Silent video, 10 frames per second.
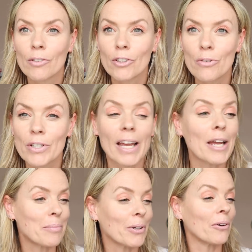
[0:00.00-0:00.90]
Nudie
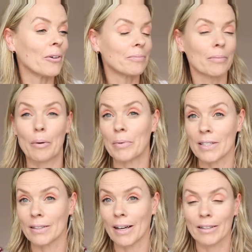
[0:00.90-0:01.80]
apricot. Probably
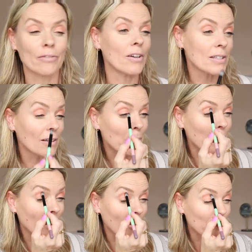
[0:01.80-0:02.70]
said that in the first line,
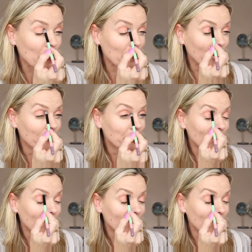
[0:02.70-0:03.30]
but I can't remember.